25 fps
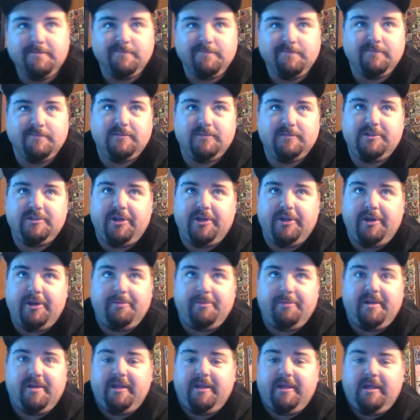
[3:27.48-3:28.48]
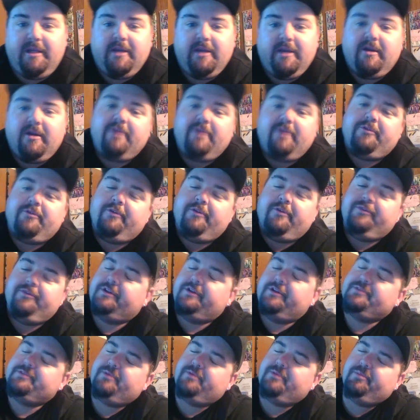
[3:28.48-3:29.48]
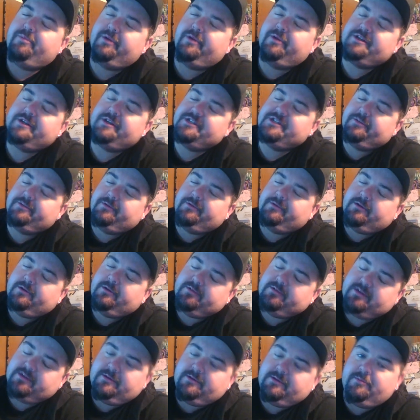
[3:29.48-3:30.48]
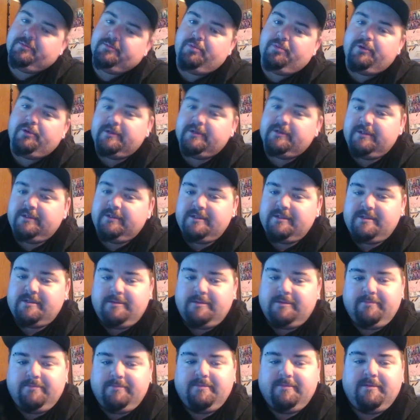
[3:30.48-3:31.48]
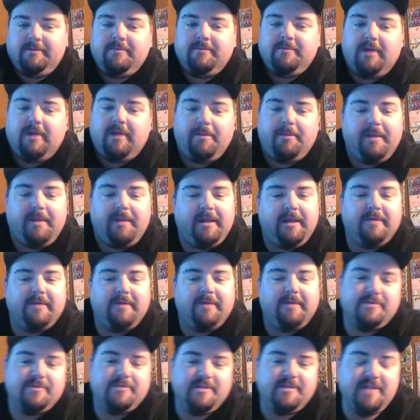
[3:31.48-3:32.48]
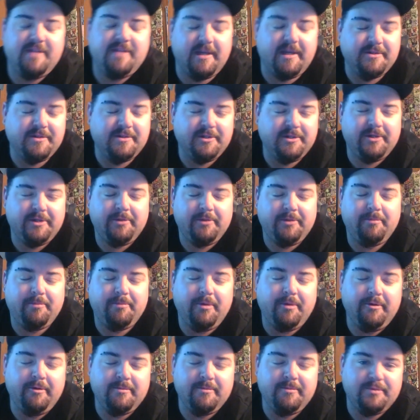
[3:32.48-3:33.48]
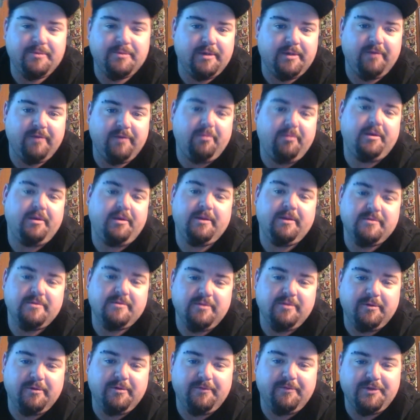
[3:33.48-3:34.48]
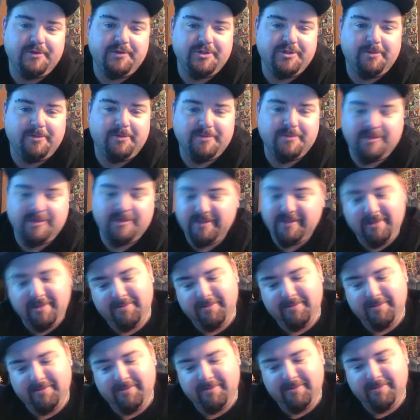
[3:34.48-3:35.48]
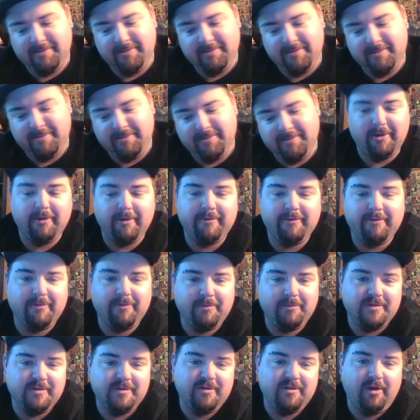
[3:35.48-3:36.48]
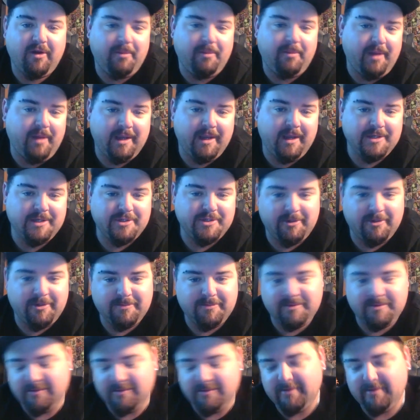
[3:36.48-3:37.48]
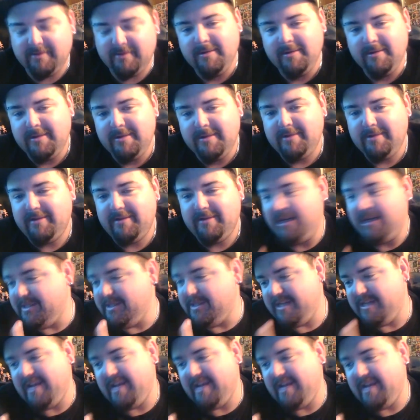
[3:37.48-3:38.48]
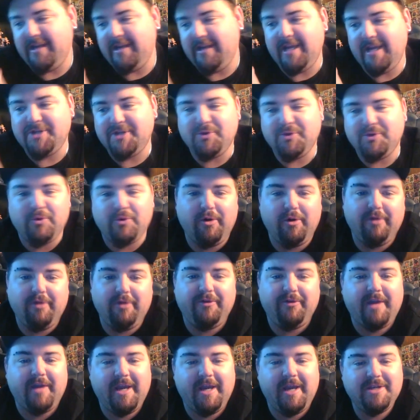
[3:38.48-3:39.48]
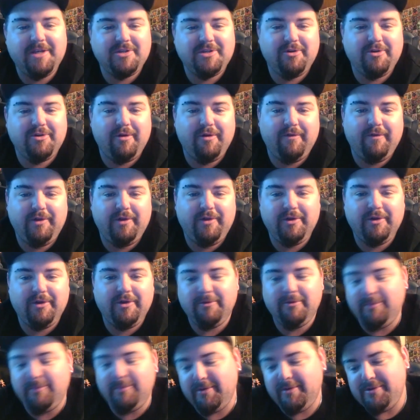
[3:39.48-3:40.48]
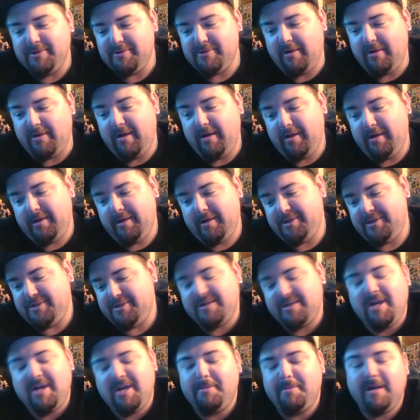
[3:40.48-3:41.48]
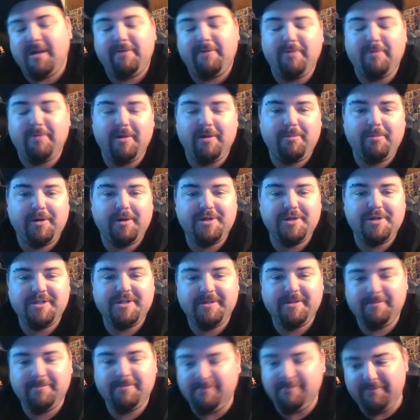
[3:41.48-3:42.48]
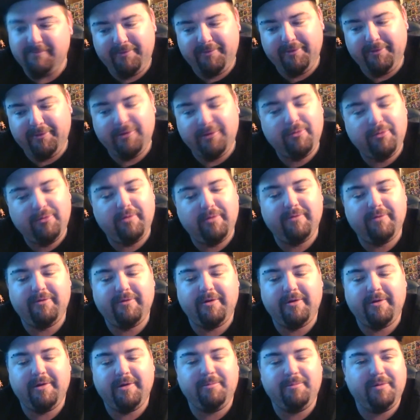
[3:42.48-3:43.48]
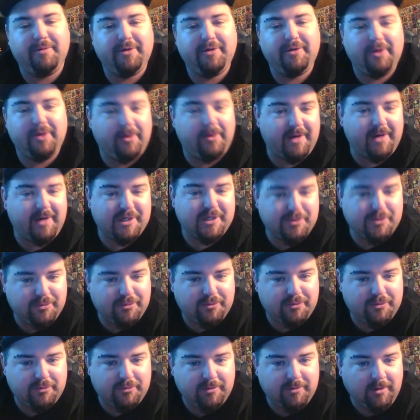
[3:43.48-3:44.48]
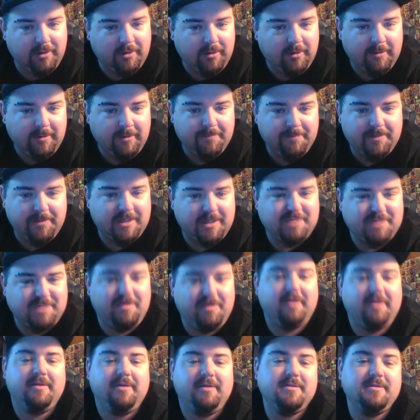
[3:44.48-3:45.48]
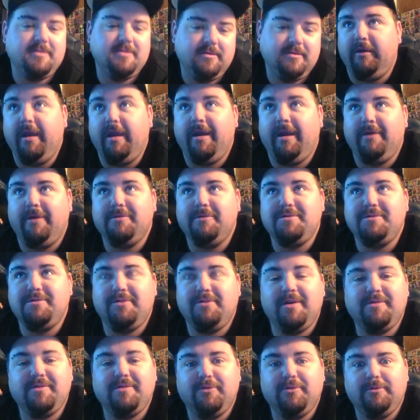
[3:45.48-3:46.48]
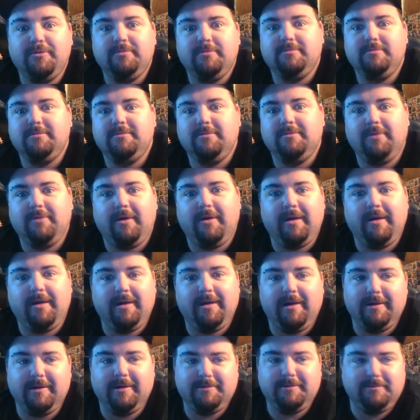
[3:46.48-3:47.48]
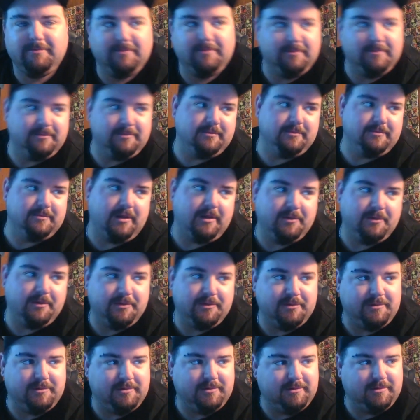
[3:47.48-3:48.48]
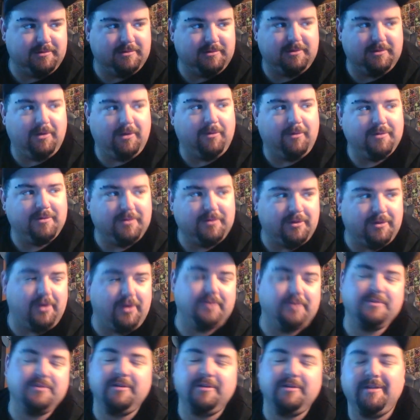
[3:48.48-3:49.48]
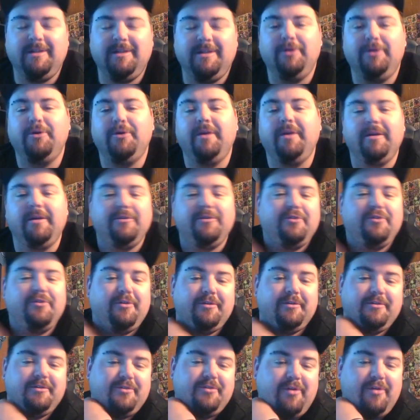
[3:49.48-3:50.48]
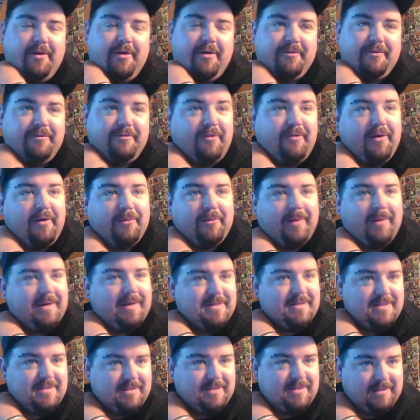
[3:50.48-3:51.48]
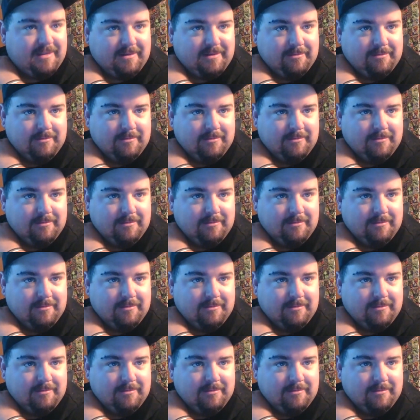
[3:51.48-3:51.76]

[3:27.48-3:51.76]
So it only been a year after I finished my apprenticeship when I was unemployed because up here it was the downturn of the boom. So everybody was looking for jobs because they'd been let go from these high paying jobs and they just had that extra qualification over you because I'd just come out of my apprenticeship, fully qualified, but no actual experience. It was stressful. Like I was constantly looking, trying to try and find ways to